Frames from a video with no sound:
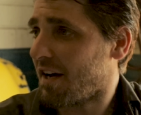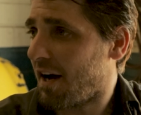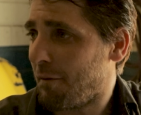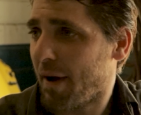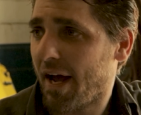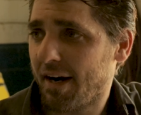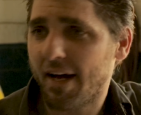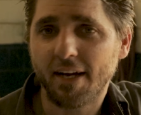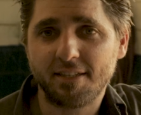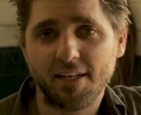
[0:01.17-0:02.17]
May
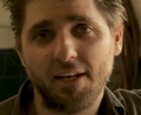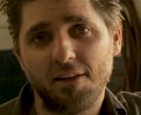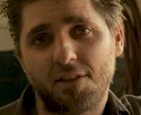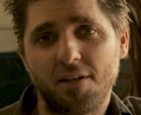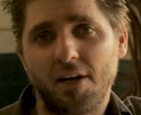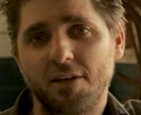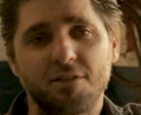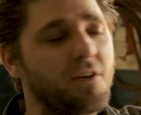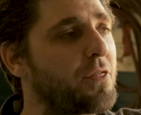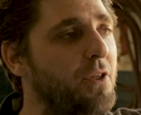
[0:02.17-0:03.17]
19th.
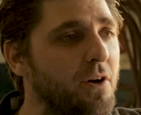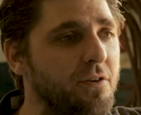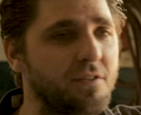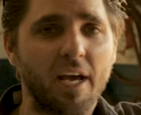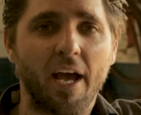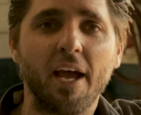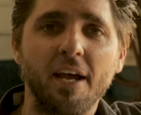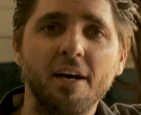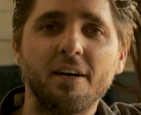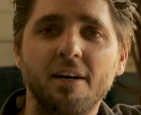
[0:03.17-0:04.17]
It's a
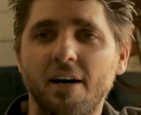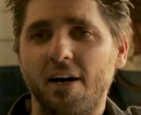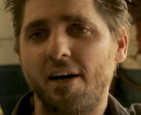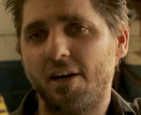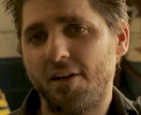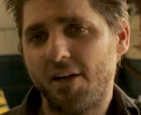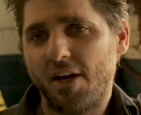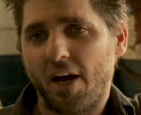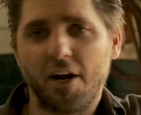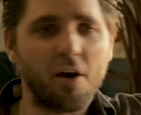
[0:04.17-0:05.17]
Thursday. I
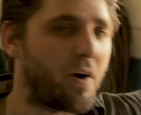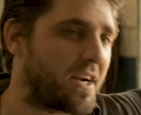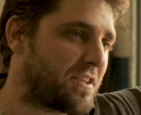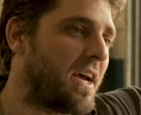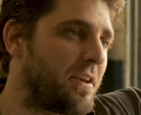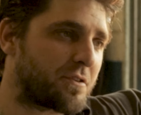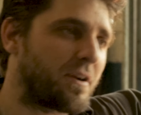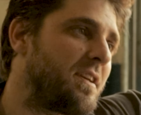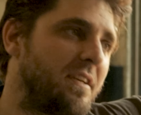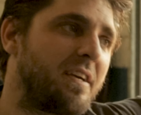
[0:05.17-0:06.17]
know I challenged
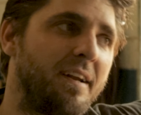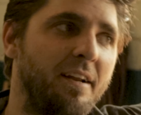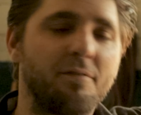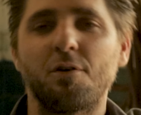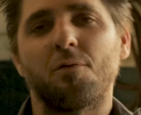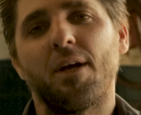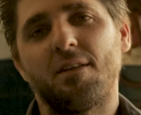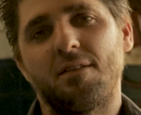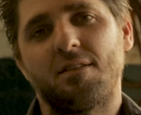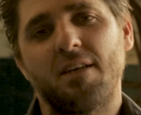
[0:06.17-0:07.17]
Tracy Cundiff to a
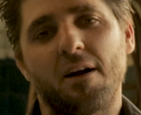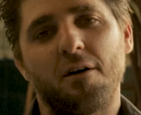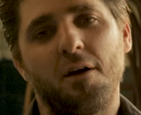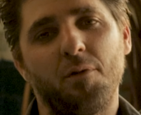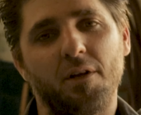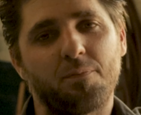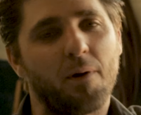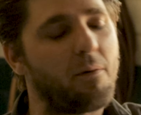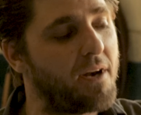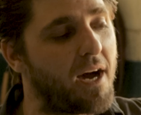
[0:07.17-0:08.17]
race this Saturday, but it's
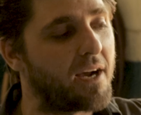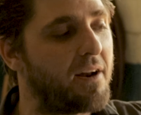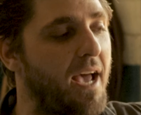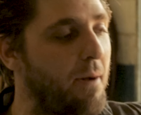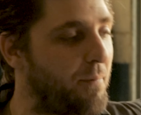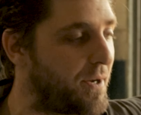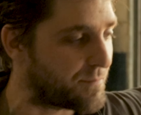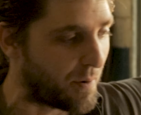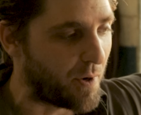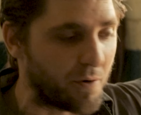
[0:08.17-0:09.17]
probably not going to happen
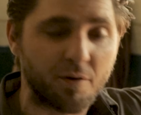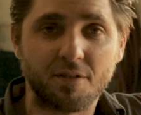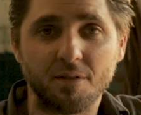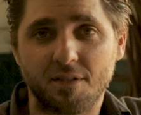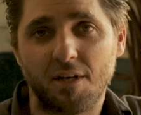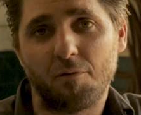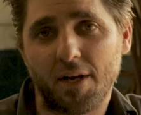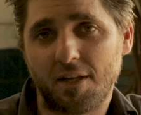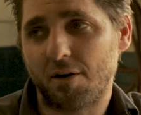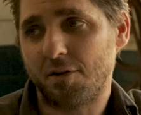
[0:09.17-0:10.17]
as my motor is still sitting
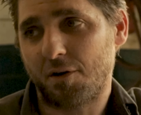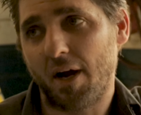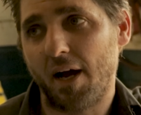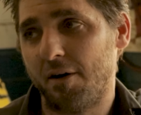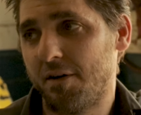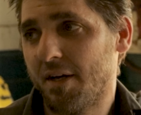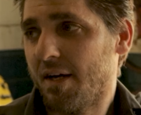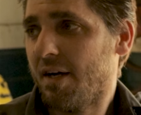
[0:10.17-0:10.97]
right there on the ground.